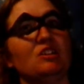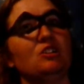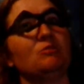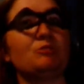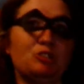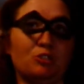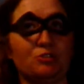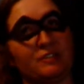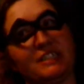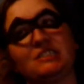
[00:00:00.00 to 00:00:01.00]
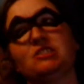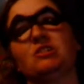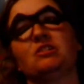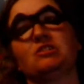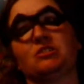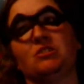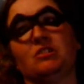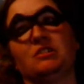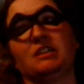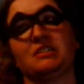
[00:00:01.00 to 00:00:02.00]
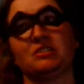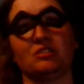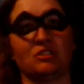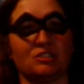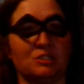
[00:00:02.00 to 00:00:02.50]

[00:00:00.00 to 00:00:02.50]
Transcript: where Joker actually talks to